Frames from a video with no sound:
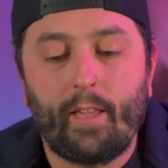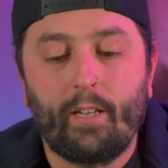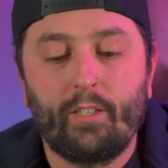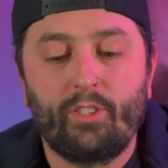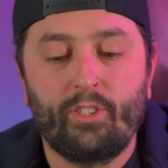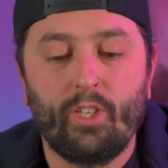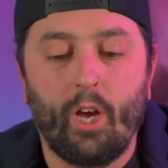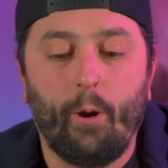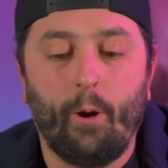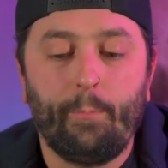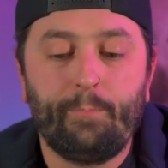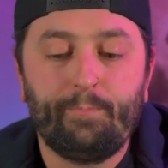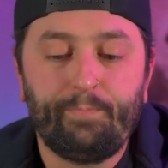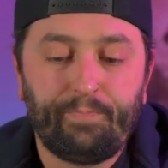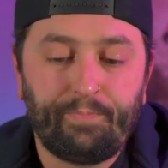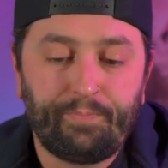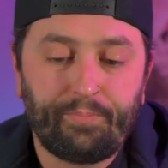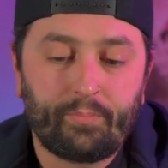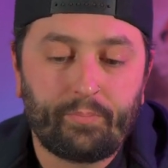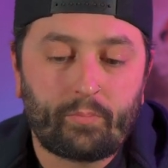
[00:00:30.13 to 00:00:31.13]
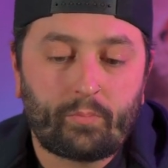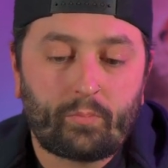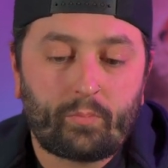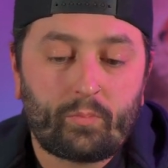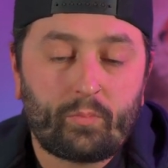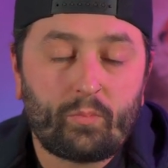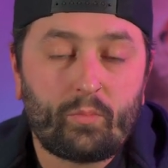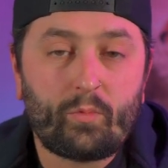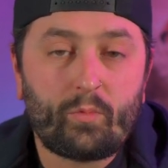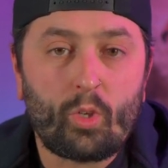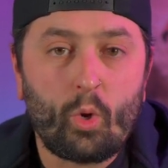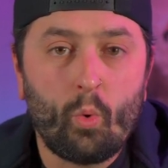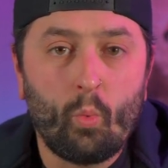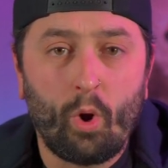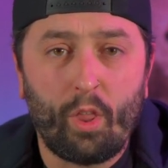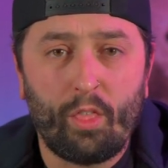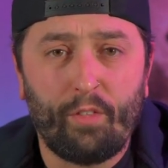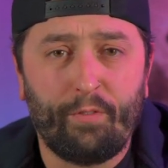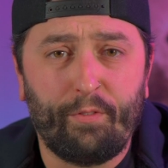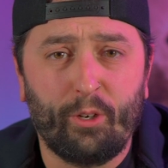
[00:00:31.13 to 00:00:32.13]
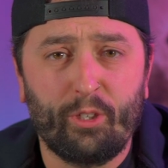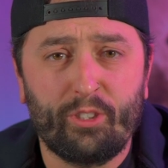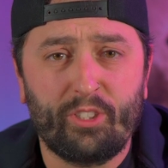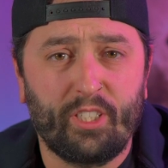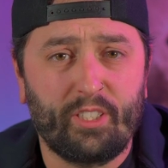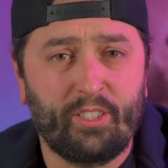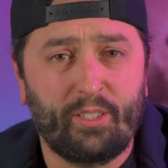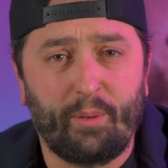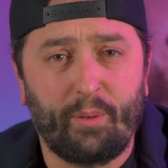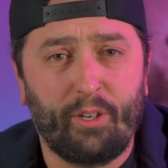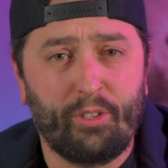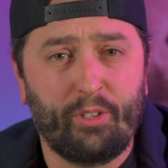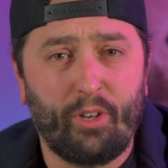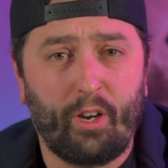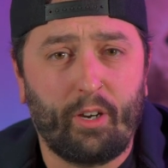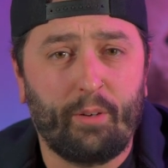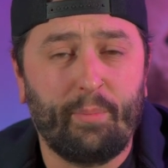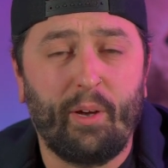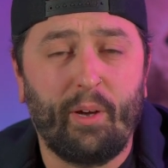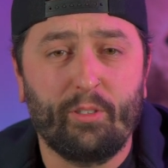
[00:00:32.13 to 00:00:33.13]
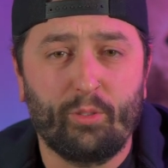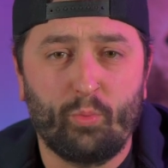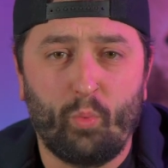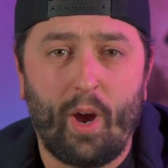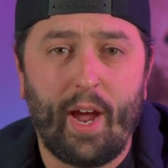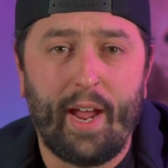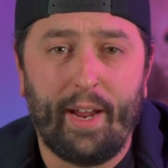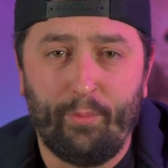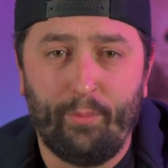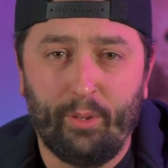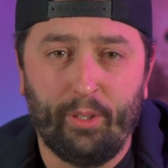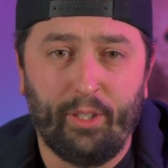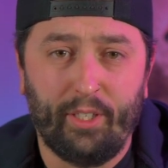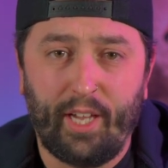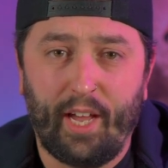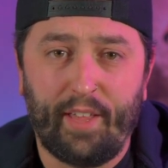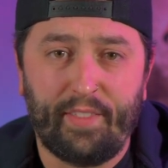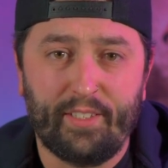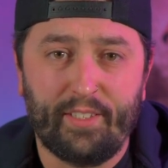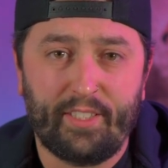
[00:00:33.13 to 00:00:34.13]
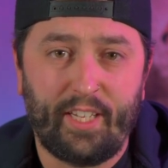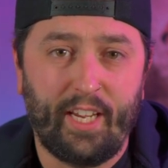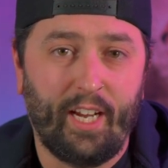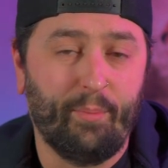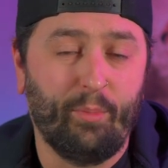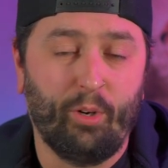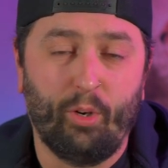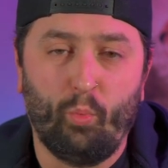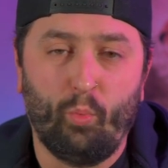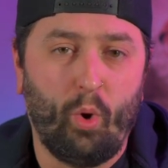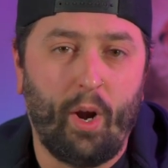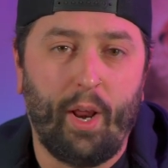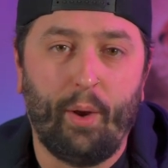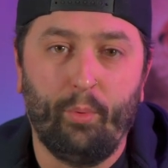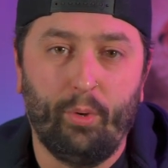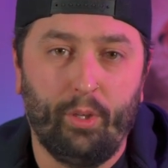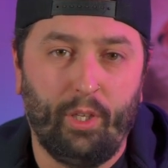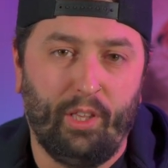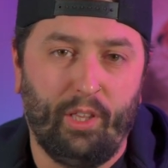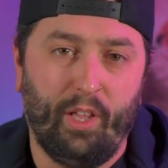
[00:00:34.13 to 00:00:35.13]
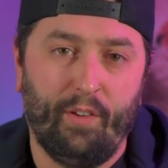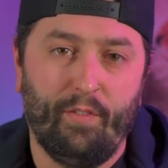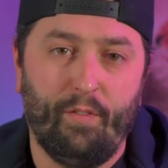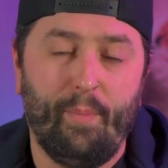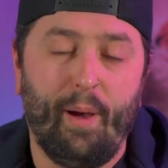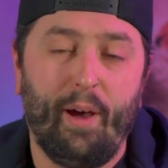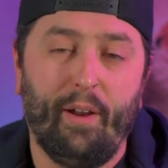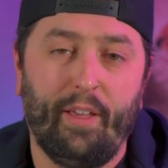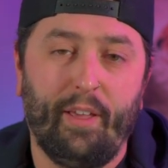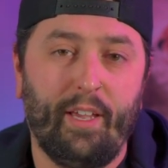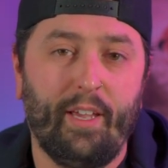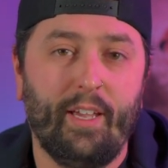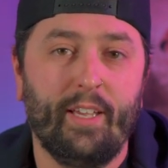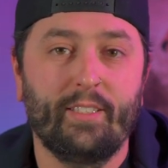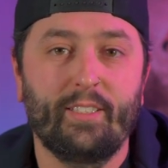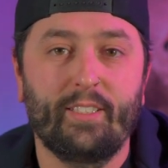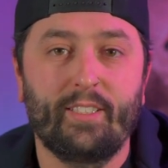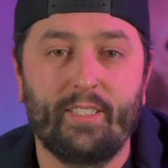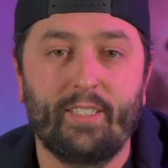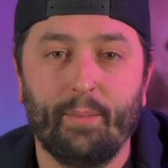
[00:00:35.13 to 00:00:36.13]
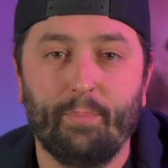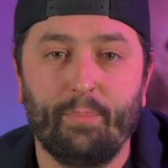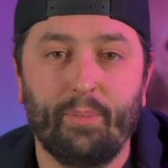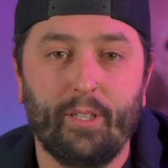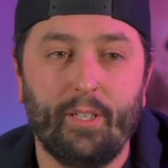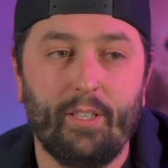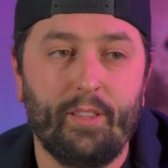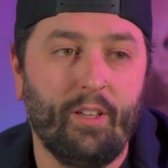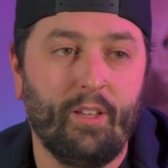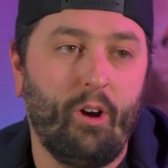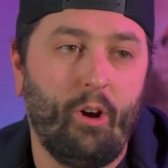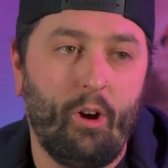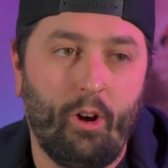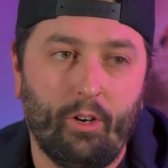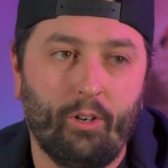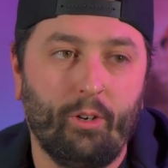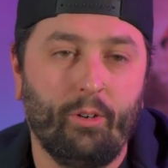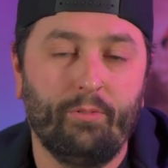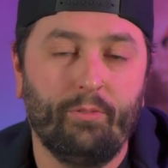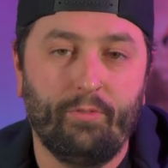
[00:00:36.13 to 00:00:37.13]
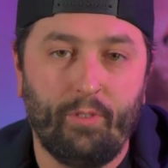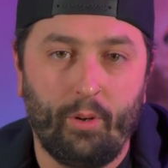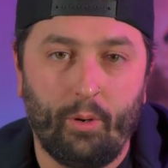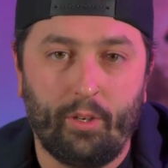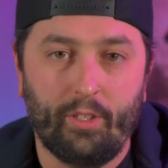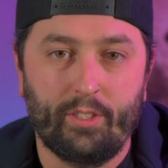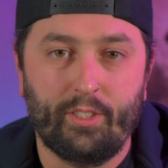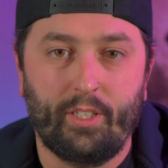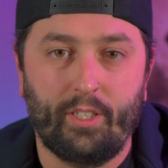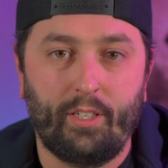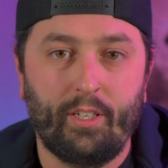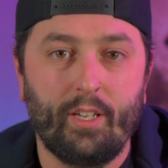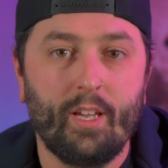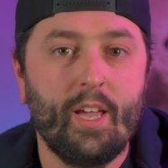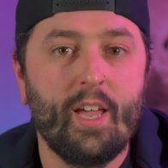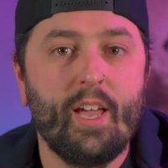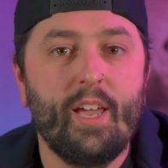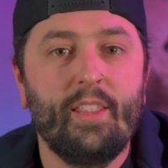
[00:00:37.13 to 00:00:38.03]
So one of the first things I'm going to talk about is why I really got this camera and what I really love about it. It's simply the auto-focusing.